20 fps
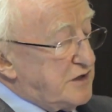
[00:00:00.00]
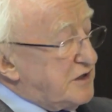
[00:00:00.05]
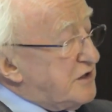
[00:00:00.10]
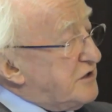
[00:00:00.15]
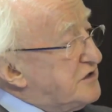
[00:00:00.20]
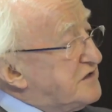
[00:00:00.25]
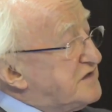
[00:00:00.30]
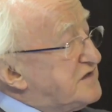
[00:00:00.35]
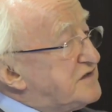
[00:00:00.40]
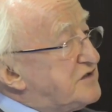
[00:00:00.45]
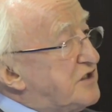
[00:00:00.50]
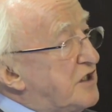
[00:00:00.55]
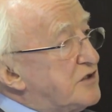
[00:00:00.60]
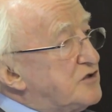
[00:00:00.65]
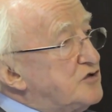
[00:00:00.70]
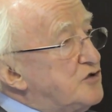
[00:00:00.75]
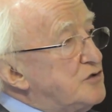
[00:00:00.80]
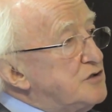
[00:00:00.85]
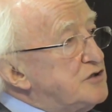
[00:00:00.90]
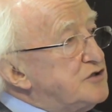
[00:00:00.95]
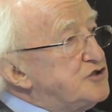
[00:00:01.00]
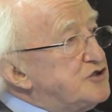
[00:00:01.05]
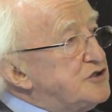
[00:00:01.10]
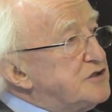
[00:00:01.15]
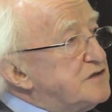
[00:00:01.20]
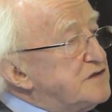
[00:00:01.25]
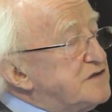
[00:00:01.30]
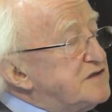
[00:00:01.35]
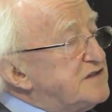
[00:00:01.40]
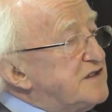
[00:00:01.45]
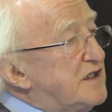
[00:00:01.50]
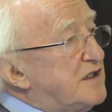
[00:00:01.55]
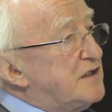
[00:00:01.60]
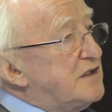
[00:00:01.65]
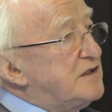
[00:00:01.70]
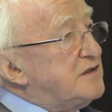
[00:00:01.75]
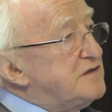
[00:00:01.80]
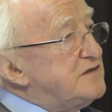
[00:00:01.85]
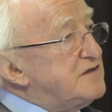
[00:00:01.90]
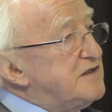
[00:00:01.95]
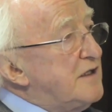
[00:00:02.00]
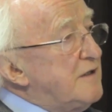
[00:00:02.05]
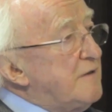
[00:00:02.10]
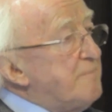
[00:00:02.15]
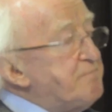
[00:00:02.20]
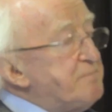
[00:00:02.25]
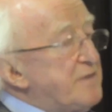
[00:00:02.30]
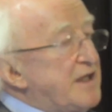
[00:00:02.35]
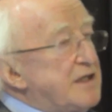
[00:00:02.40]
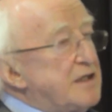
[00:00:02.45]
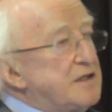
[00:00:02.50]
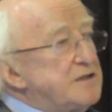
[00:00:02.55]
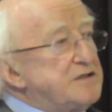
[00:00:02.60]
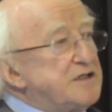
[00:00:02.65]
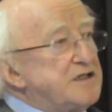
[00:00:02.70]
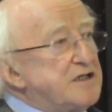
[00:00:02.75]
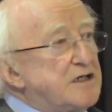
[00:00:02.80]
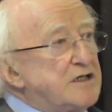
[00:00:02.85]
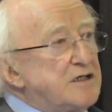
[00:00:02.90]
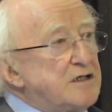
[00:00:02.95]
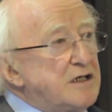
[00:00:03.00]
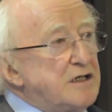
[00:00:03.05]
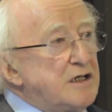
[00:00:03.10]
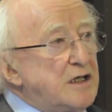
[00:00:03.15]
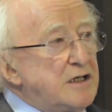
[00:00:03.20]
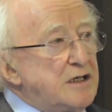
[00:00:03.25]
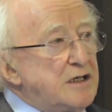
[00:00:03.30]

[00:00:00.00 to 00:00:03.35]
in technology and science, and their